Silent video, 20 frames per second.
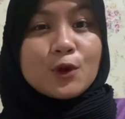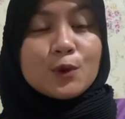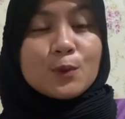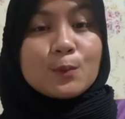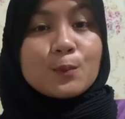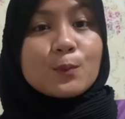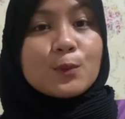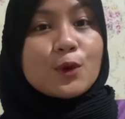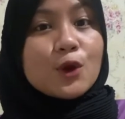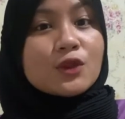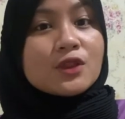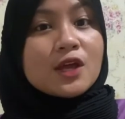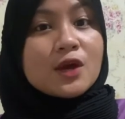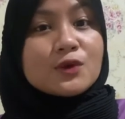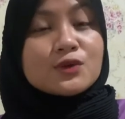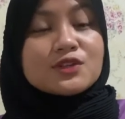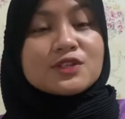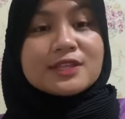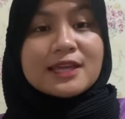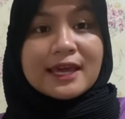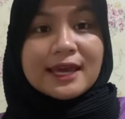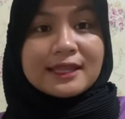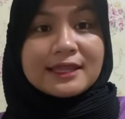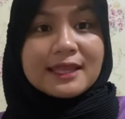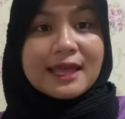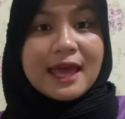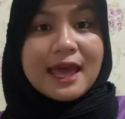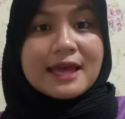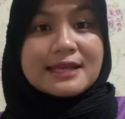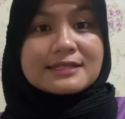pronounced
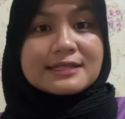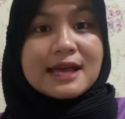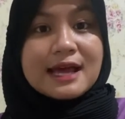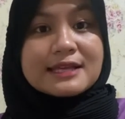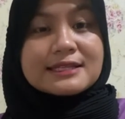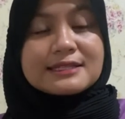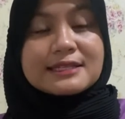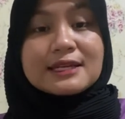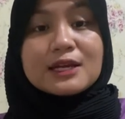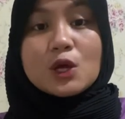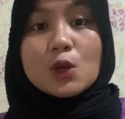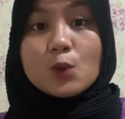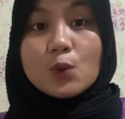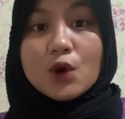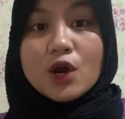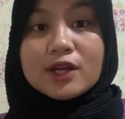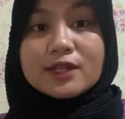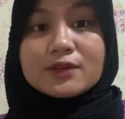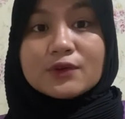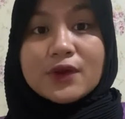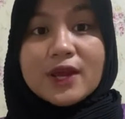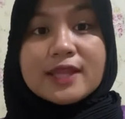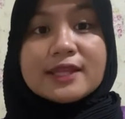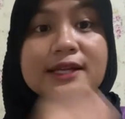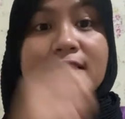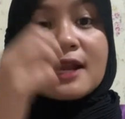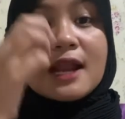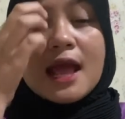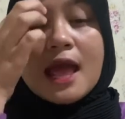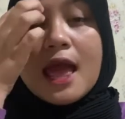as a single word
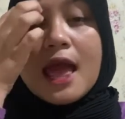rather